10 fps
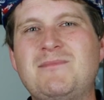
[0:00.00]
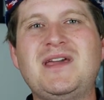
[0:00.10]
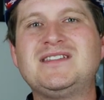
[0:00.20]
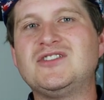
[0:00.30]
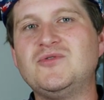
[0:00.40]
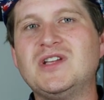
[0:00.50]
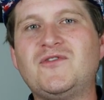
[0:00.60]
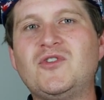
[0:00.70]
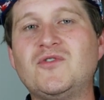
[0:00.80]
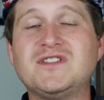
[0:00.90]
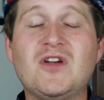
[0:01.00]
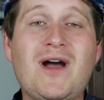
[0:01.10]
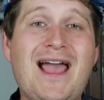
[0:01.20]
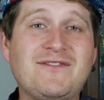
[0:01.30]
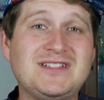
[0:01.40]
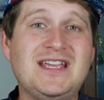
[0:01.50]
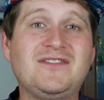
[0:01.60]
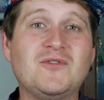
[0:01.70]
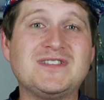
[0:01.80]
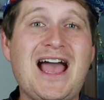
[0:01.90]
makes it too difficult, so I have to take
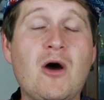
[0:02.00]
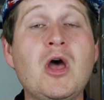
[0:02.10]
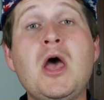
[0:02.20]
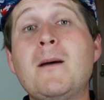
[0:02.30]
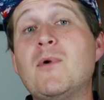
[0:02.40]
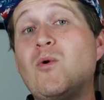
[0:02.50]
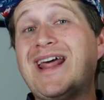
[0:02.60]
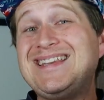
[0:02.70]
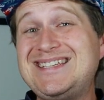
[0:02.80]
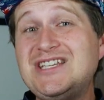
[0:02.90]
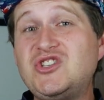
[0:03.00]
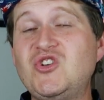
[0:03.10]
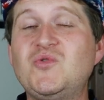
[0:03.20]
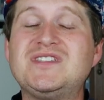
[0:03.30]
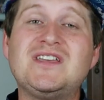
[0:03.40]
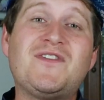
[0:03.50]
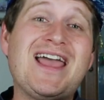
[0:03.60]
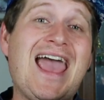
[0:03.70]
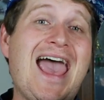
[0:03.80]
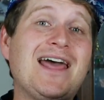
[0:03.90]
those out. But what I did do is if I
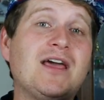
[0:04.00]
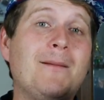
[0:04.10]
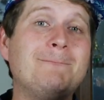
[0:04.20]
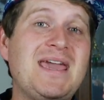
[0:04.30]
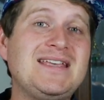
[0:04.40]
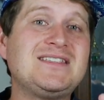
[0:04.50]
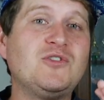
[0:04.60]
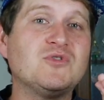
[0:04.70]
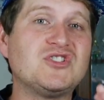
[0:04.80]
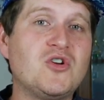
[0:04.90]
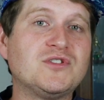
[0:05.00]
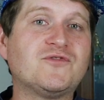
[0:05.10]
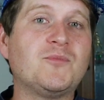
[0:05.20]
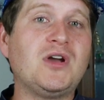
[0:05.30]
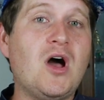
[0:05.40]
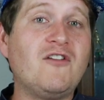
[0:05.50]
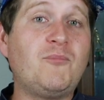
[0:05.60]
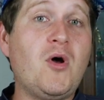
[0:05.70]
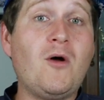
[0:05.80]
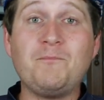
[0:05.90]
had amazing results from a golf
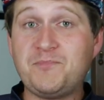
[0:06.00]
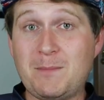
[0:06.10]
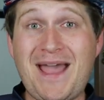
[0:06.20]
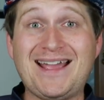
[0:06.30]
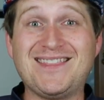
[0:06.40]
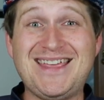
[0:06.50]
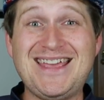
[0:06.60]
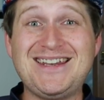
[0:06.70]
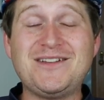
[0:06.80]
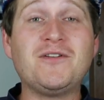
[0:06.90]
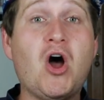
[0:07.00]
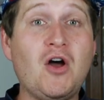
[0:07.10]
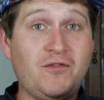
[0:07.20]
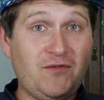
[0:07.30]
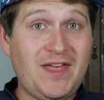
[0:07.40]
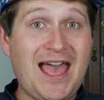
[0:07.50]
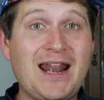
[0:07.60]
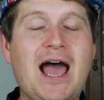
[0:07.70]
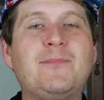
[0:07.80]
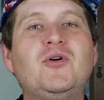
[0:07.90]
ball back then off of that,
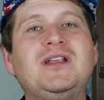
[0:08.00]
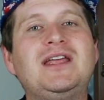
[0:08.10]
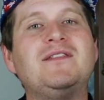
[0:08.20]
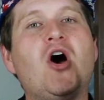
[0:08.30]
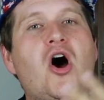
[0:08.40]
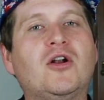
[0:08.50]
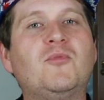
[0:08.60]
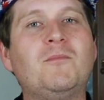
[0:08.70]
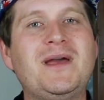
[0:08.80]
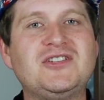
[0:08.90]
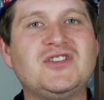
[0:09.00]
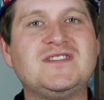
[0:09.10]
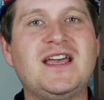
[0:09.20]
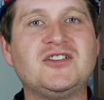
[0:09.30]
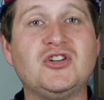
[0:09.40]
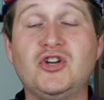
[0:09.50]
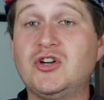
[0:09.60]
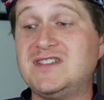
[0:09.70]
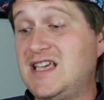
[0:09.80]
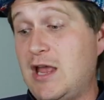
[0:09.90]
I put it in the honorable mention section. You're
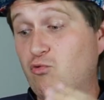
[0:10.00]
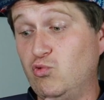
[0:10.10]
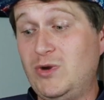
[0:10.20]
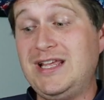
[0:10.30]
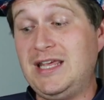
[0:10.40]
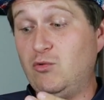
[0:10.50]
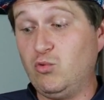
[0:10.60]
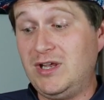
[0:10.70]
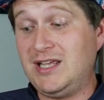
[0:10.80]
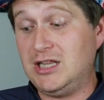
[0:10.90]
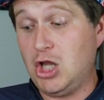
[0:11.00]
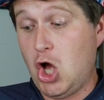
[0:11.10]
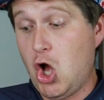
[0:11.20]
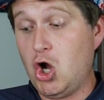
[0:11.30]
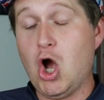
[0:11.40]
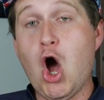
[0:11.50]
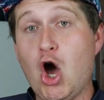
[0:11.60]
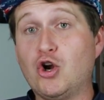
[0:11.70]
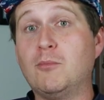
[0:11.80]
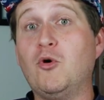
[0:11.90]
going to see a really, really long
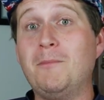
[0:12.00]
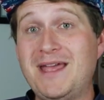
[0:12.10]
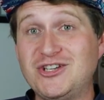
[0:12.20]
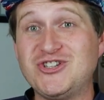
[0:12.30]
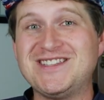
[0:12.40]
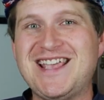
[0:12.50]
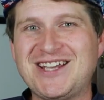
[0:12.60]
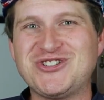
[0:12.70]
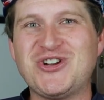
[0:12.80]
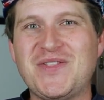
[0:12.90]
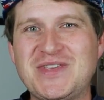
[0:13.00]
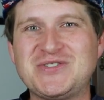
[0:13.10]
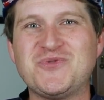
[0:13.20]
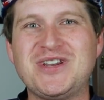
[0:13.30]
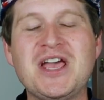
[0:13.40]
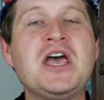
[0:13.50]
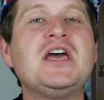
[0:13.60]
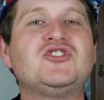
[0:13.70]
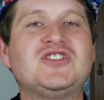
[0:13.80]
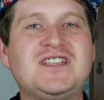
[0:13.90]
honorable mention section on this one
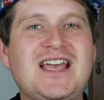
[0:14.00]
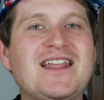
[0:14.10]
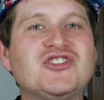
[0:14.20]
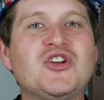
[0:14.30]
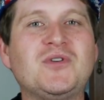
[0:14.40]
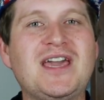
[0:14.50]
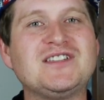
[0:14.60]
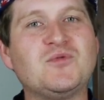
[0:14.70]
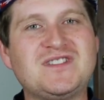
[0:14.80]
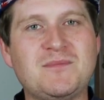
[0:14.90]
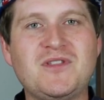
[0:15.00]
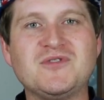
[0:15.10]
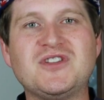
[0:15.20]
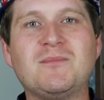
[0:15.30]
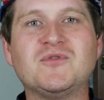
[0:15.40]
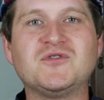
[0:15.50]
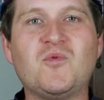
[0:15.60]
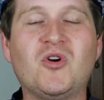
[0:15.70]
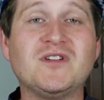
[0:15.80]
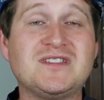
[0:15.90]
just to kind of showcase what some of those numbers
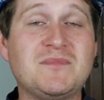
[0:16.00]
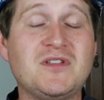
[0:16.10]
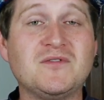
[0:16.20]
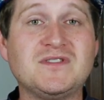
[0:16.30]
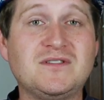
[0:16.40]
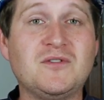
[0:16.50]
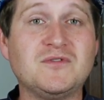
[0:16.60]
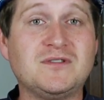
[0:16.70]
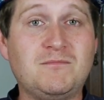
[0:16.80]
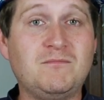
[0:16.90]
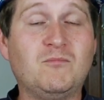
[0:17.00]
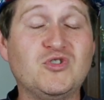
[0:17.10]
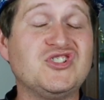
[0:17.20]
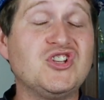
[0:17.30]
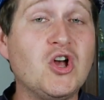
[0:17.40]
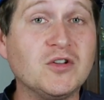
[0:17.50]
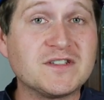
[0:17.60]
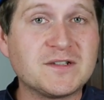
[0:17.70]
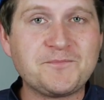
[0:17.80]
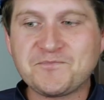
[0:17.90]
were and some of those
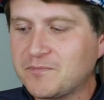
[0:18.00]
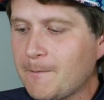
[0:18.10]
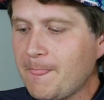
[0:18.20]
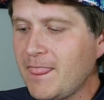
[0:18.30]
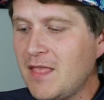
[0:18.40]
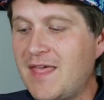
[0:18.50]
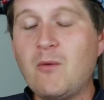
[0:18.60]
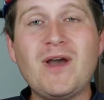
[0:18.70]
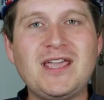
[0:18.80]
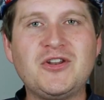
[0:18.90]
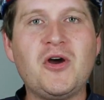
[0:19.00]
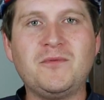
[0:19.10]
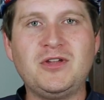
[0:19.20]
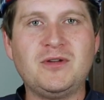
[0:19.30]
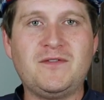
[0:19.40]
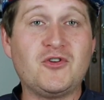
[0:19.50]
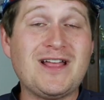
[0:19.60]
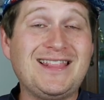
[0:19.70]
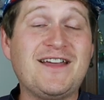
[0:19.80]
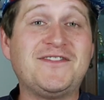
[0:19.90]
results. That way, you know, they're
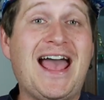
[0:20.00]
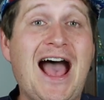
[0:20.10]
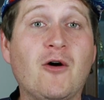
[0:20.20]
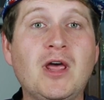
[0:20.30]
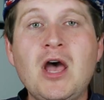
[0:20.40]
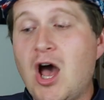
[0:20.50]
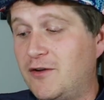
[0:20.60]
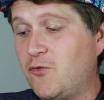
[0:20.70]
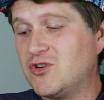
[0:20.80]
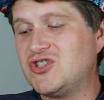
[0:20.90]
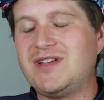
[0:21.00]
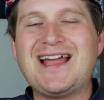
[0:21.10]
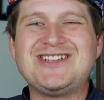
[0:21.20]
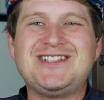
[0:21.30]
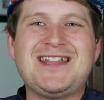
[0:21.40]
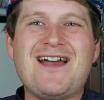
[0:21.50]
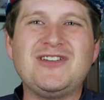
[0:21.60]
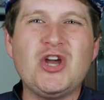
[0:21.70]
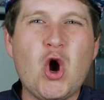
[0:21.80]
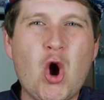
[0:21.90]
not left out. Unfortunately, I just didn't have
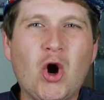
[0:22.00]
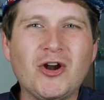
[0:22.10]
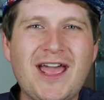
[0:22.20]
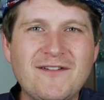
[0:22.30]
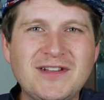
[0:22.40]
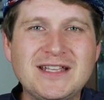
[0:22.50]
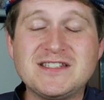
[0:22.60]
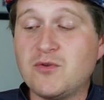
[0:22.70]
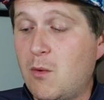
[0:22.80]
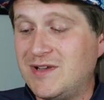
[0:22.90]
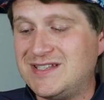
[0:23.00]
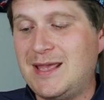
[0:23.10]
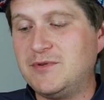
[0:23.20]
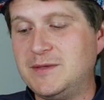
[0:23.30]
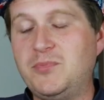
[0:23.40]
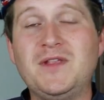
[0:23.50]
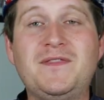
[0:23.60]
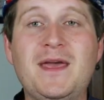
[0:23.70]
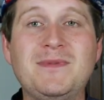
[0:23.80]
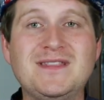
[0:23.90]
any hard evidence, so I wasn't able to put
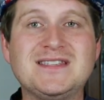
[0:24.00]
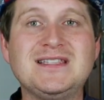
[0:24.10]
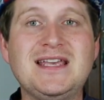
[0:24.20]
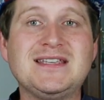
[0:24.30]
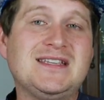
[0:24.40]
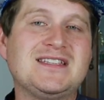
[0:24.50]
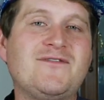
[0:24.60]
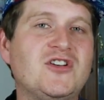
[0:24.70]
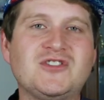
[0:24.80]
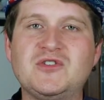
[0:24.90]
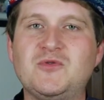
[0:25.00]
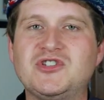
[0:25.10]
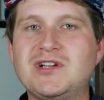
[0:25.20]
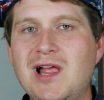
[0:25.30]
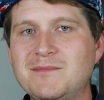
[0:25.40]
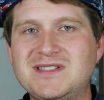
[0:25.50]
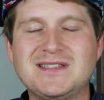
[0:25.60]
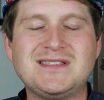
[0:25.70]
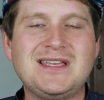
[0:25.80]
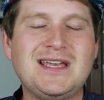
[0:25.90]
them in this list because I've also switched clubs
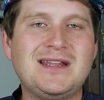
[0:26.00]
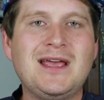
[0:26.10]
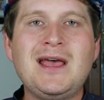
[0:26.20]
since then.